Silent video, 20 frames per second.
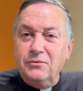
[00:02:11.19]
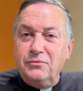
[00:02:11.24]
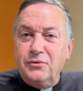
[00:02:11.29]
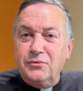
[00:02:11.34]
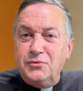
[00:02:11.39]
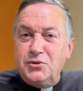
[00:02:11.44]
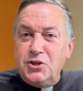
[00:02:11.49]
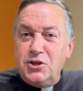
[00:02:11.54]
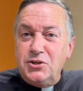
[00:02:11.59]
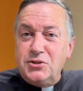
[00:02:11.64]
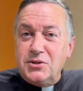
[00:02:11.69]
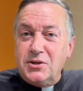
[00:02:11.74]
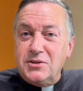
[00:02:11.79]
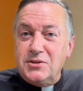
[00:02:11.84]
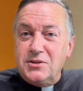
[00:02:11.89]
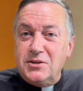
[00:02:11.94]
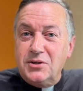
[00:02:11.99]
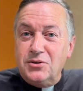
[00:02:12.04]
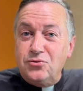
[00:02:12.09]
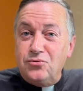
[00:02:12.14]
of
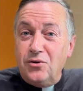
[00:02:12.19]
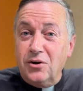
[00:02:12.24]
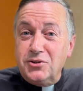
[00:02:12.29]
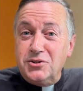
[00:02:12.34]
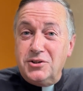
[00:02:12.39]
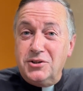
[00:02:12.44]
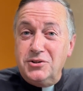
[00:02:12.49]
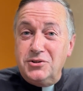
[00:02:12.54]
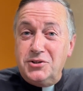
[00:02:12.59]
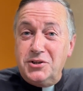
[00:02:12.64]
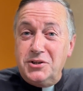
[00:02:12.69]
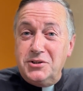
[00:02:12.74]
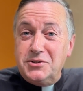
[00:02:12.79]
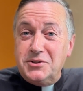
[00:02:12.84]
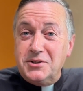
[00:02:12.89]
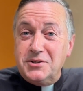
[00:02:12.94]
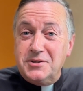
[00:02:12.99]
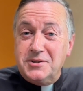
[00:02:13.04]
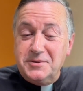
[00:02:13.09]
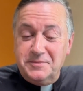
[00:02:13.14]
Jesus and trust in
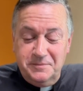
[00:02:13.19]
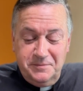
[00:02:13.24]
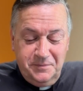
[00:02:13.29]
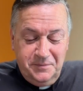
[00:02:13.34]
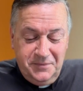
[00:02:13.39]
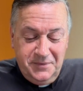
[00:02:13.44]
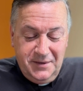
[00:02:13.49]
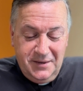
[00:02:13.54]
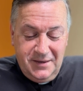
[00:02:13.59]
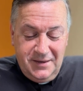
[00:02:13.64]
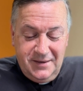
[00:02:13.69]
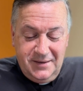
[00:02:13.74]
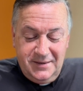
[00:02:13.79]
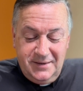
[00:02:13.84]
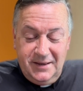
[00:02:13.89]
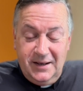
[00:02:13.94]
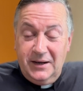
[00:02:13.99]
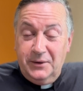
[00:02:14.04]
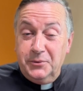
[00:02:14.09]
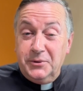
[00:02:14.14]
Jesus
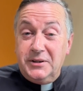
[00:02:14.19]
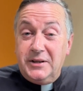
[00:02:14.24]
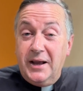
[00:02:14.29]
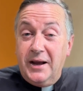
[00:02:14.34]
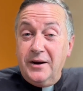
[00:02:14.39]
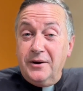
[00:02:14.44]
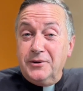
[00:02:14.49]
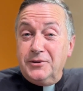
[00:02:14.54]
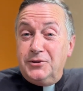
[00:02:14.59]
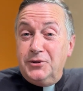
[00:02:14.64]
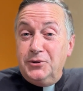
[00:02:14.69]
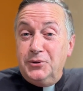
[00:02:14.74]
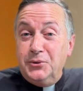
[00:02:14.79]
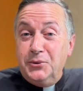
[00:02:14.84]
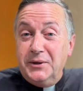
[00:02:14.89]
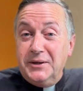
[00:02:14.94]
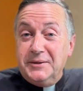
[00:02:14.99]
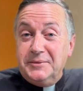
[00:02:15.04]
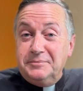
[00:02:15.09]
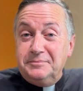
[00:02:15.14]
that he would dare to do
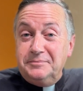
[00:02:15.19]
it.